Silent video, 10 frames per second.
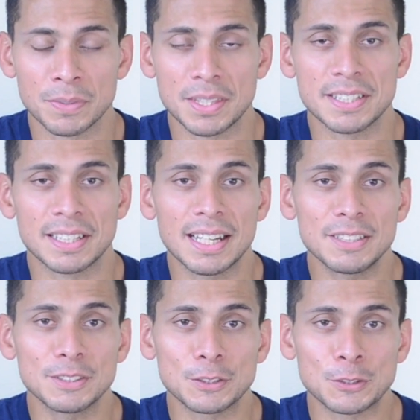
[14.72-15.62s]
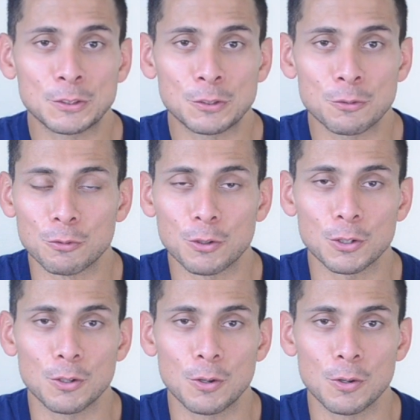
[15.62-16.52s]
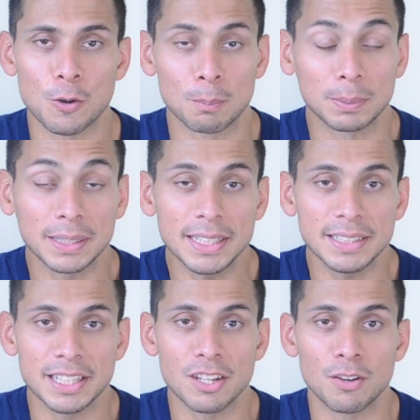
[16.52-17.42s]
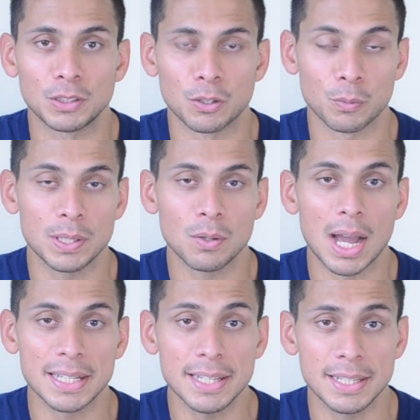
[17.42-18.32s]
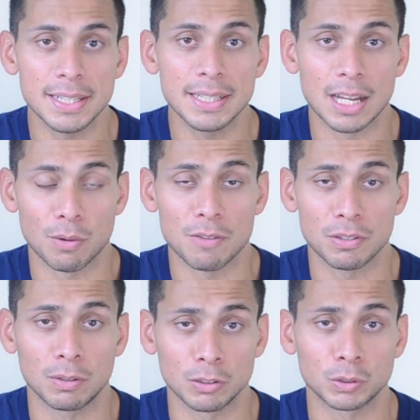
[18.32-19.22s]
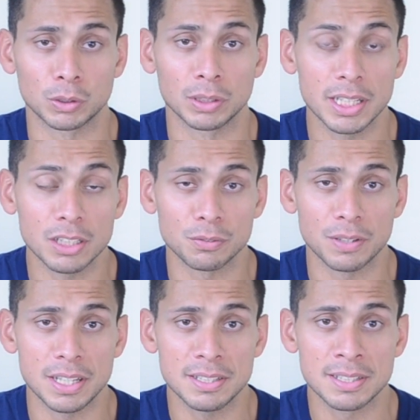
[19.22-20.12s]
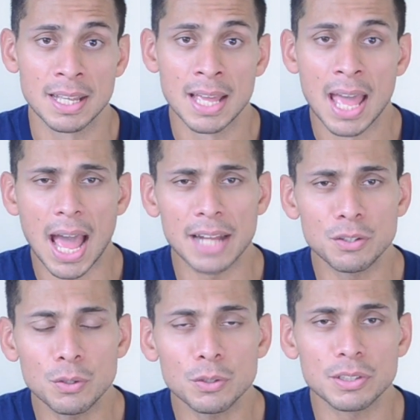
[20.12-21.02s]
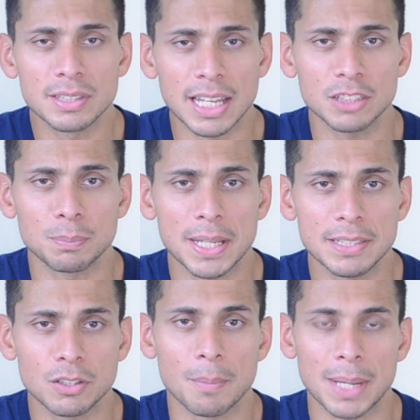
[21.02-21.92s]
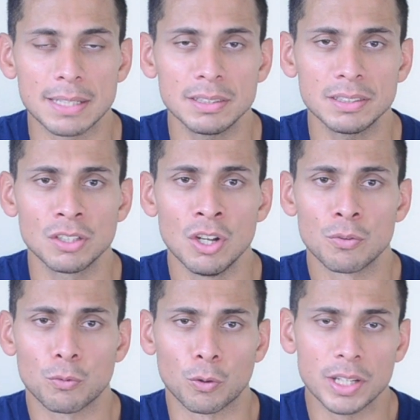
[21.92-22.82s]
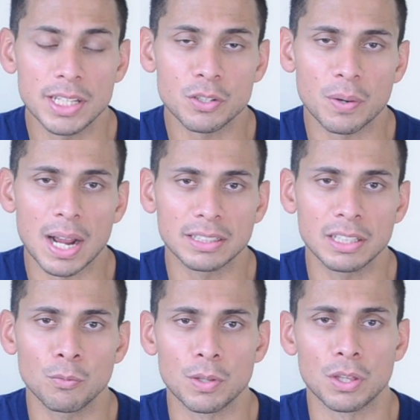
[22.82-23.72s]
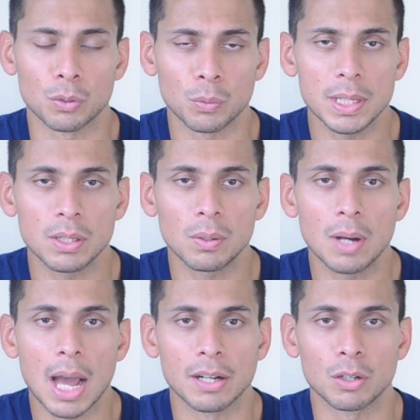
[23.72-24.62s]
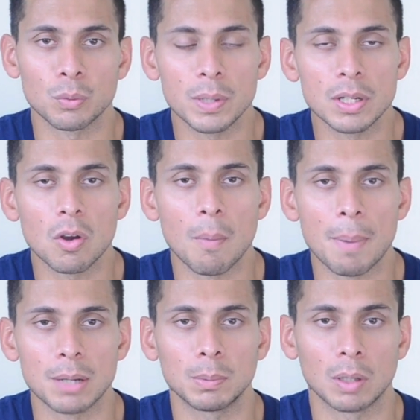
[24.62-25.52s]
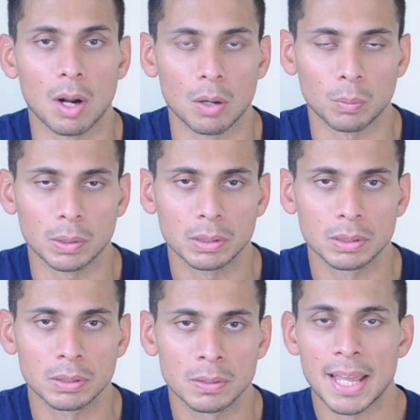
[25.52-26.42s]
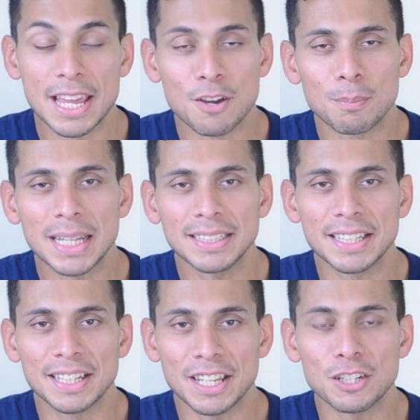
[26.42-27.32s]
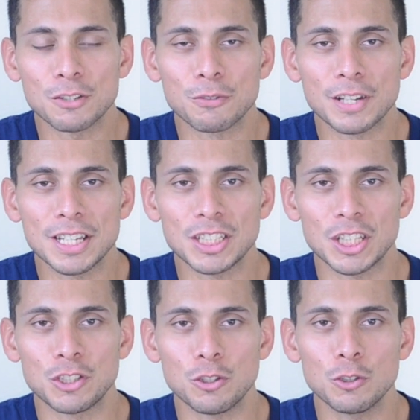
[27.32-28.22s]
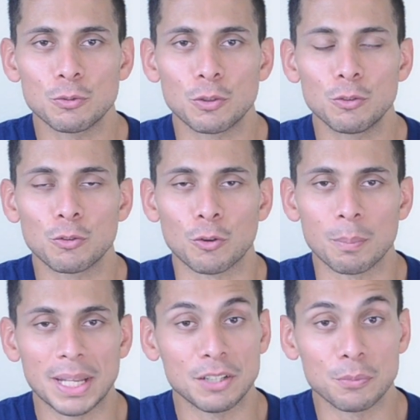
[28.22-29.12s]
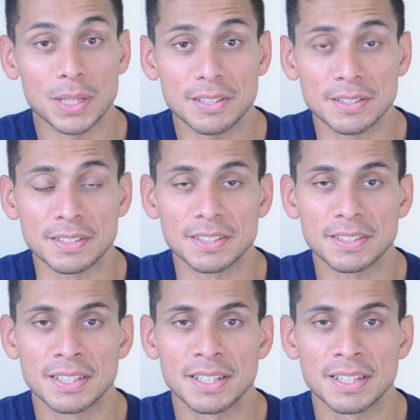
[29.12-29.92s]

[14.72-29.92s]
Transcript: This allows us to forego completely of the Arduino IDE, the graphical user interface, and use text-based commands for interacting with Arduino and Arduino-compatible hardware. A command line interface is useful for many reasons,